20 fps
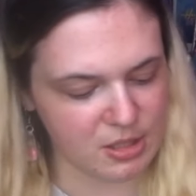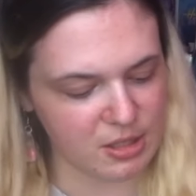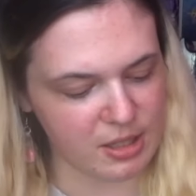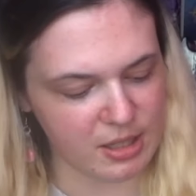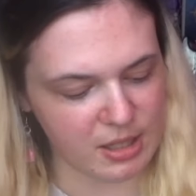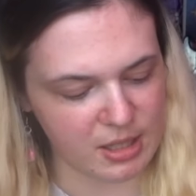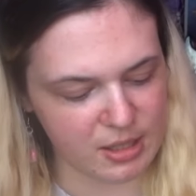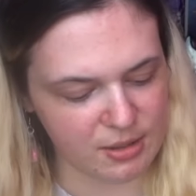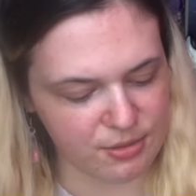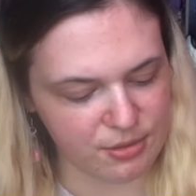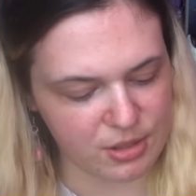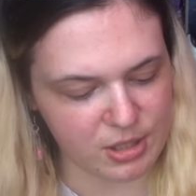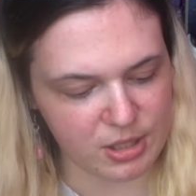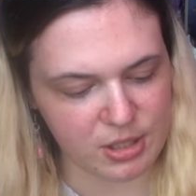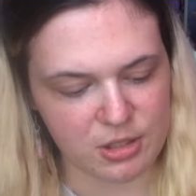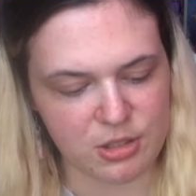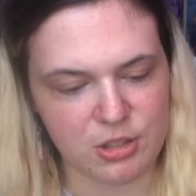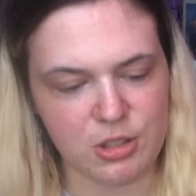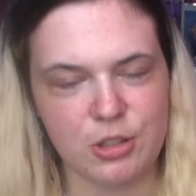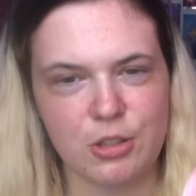I have
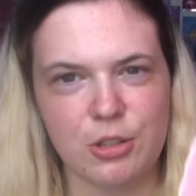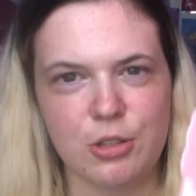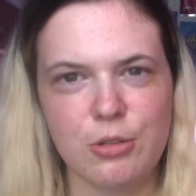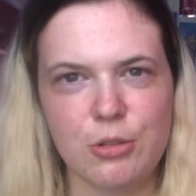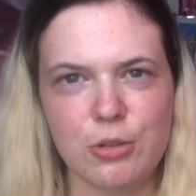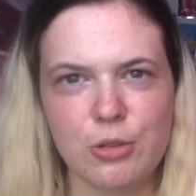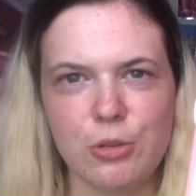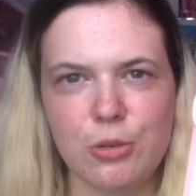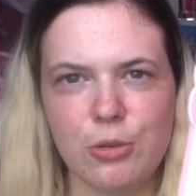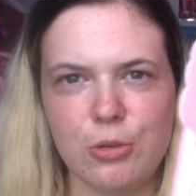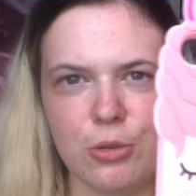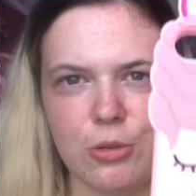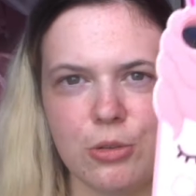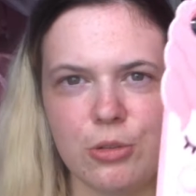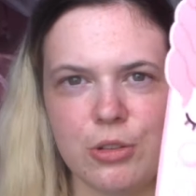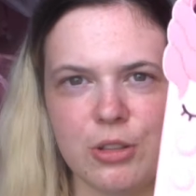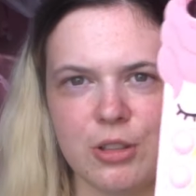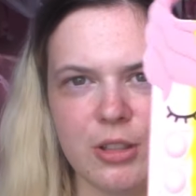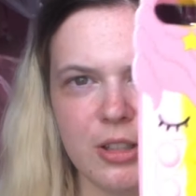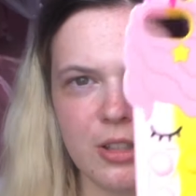this
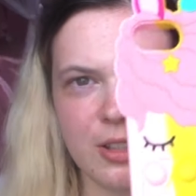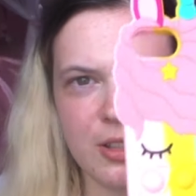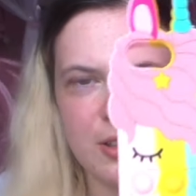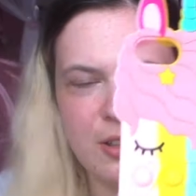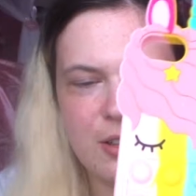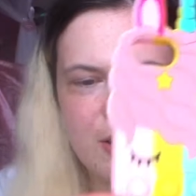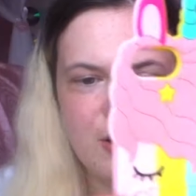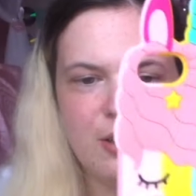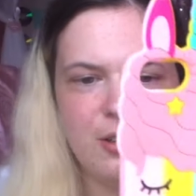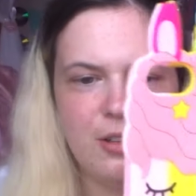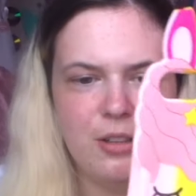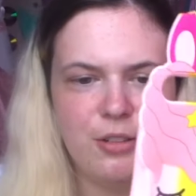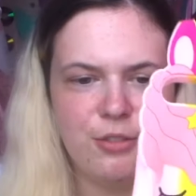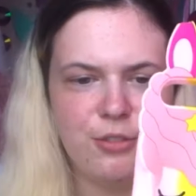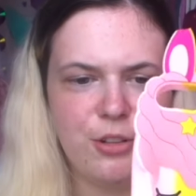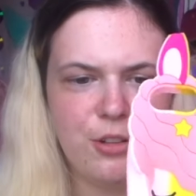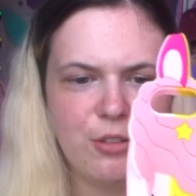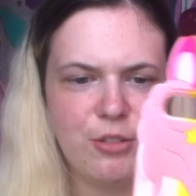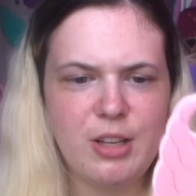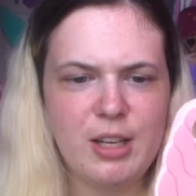unicorn
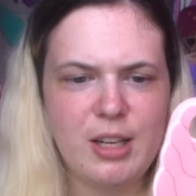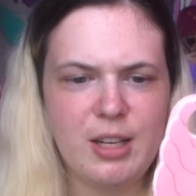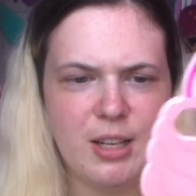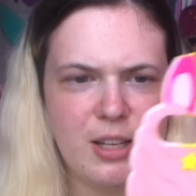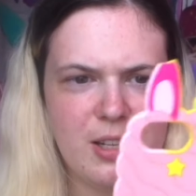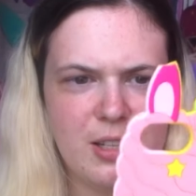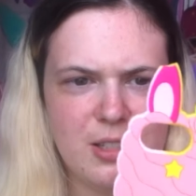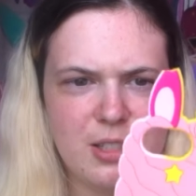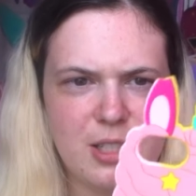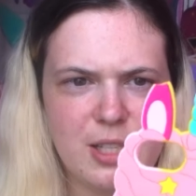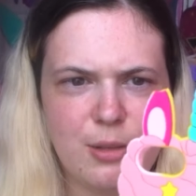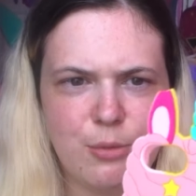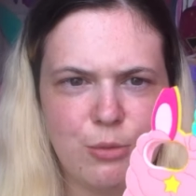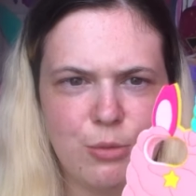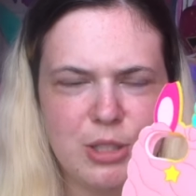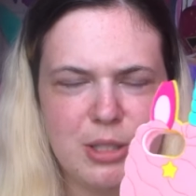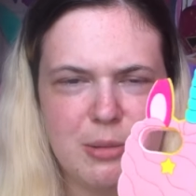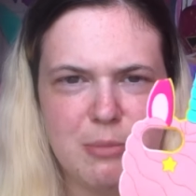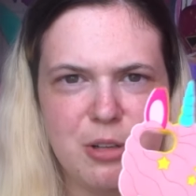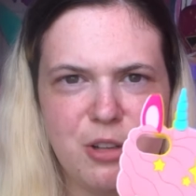phone case. It
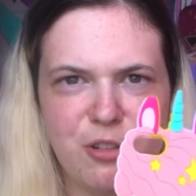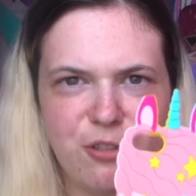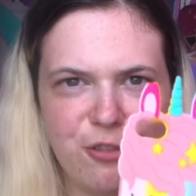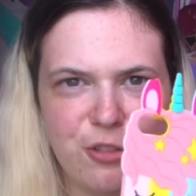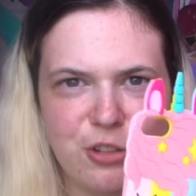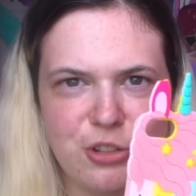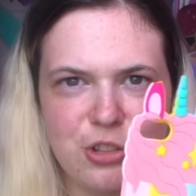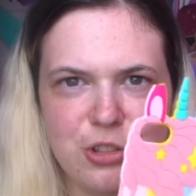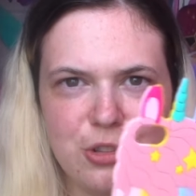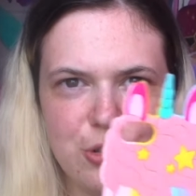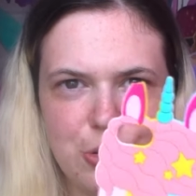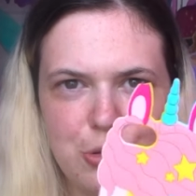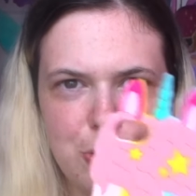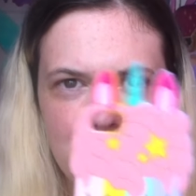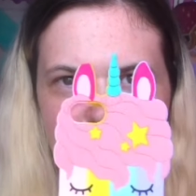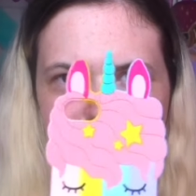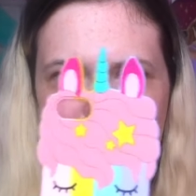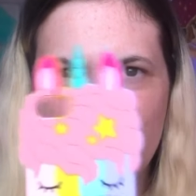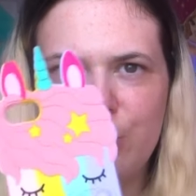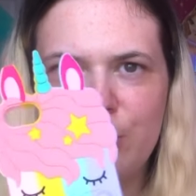was in my fidget drawer
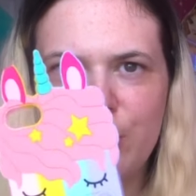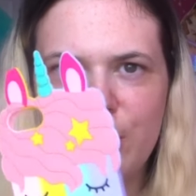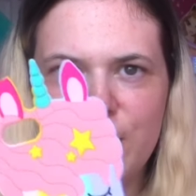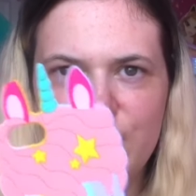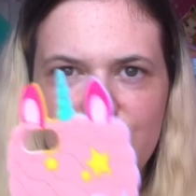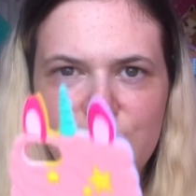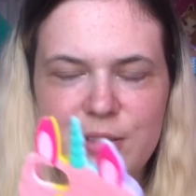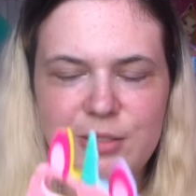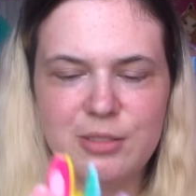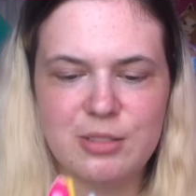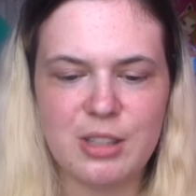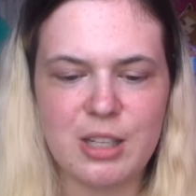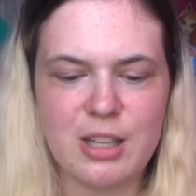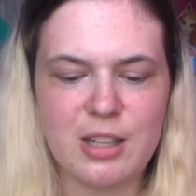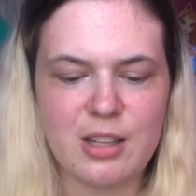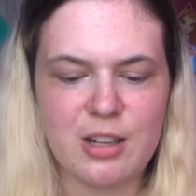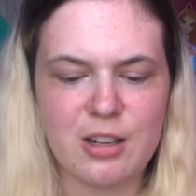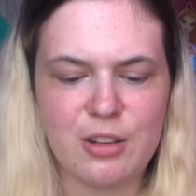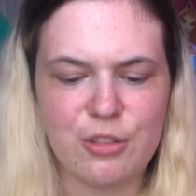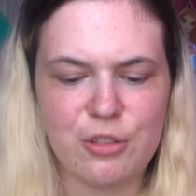for a while, and
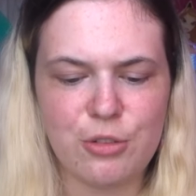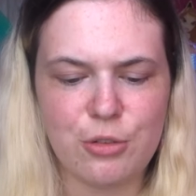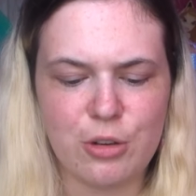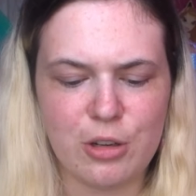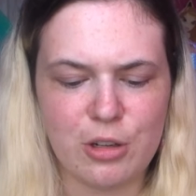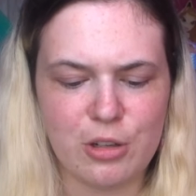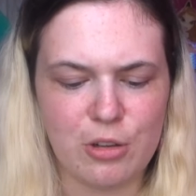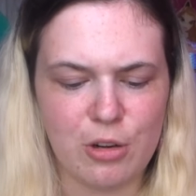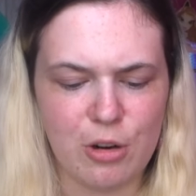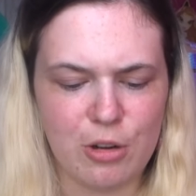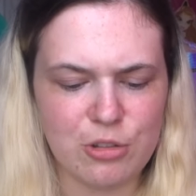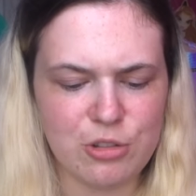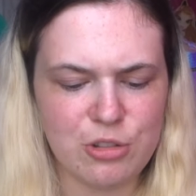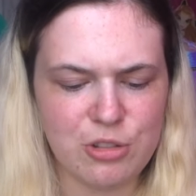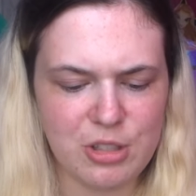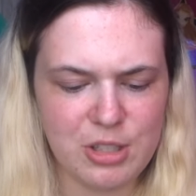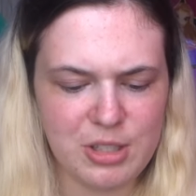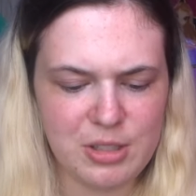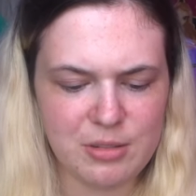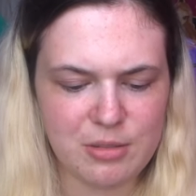then I thought I'd lost
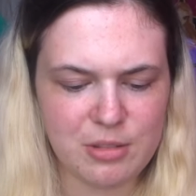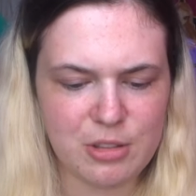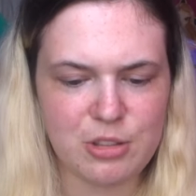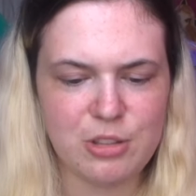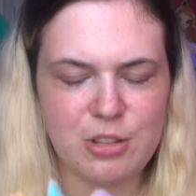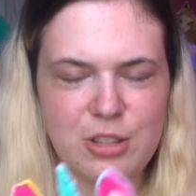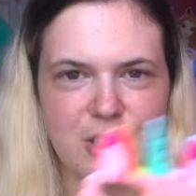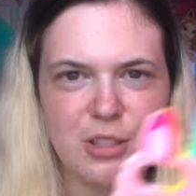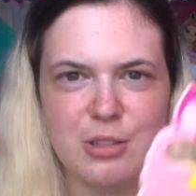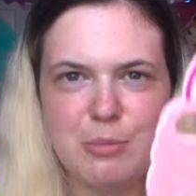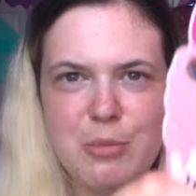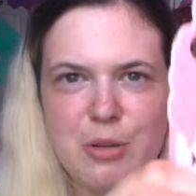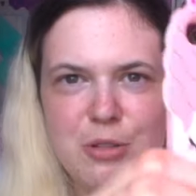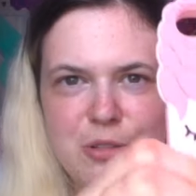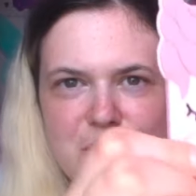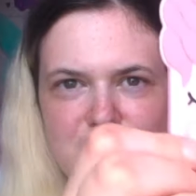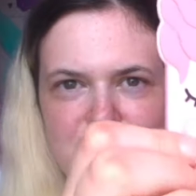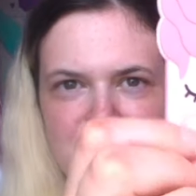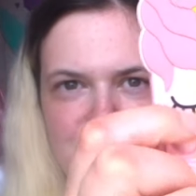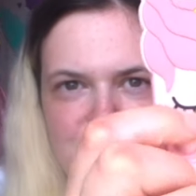it because it's
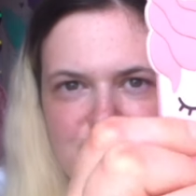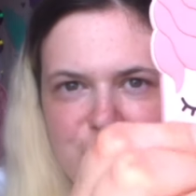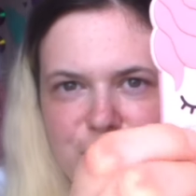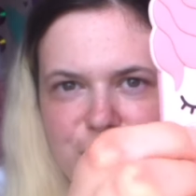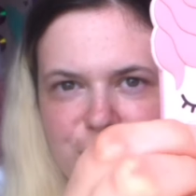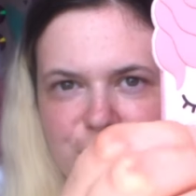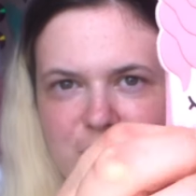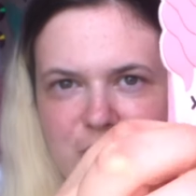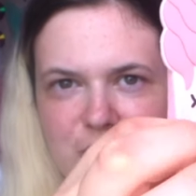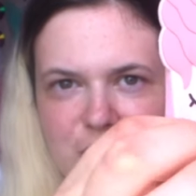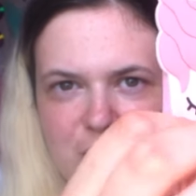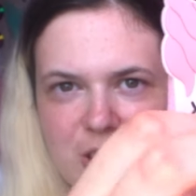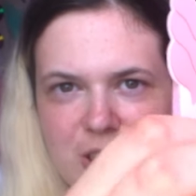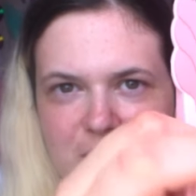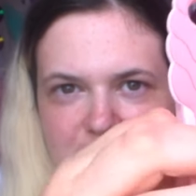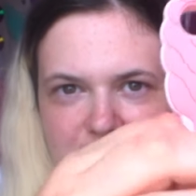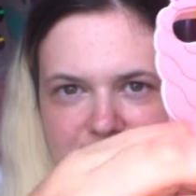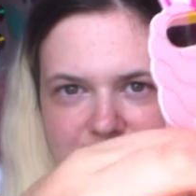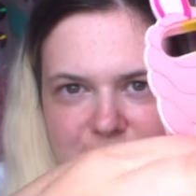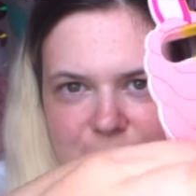mostly just a fidget,
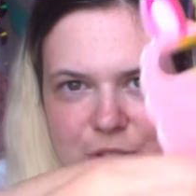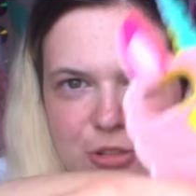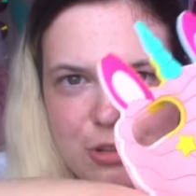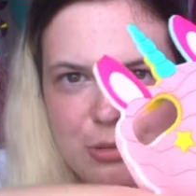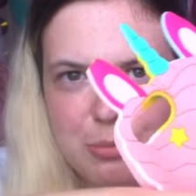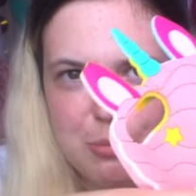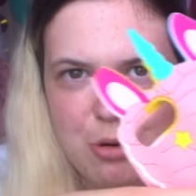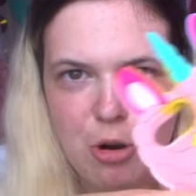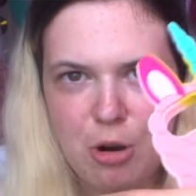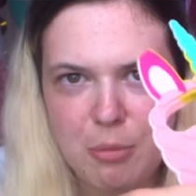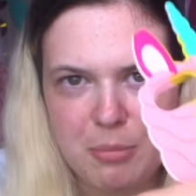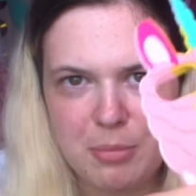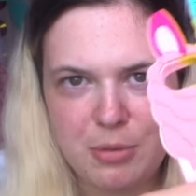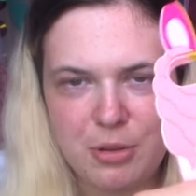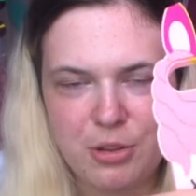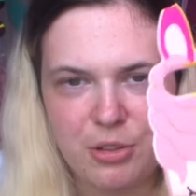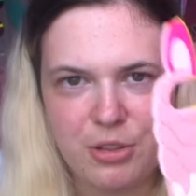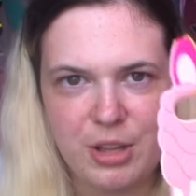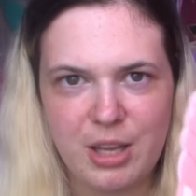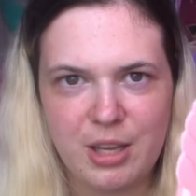like you just pop the
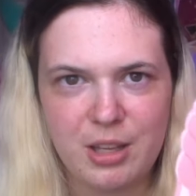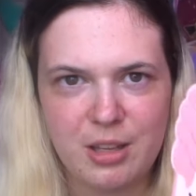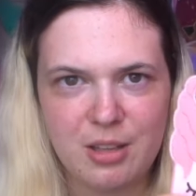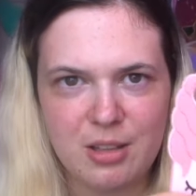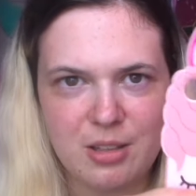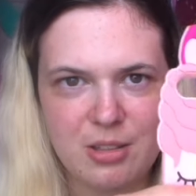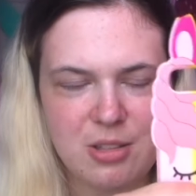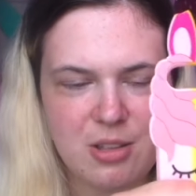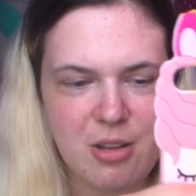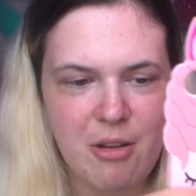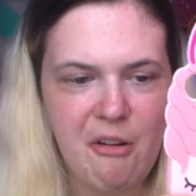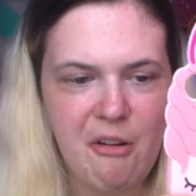things.